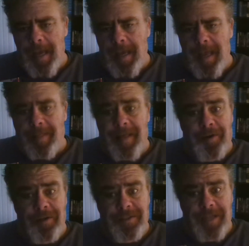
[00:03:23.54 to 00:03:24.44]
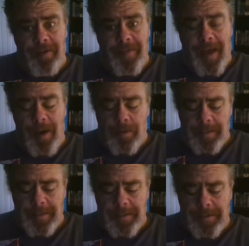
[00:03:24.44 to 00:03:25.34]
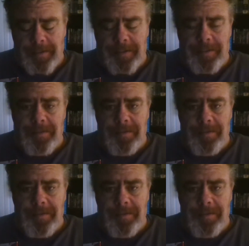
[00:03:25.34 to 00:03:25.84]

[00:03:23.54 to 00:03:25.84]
And that turns out that was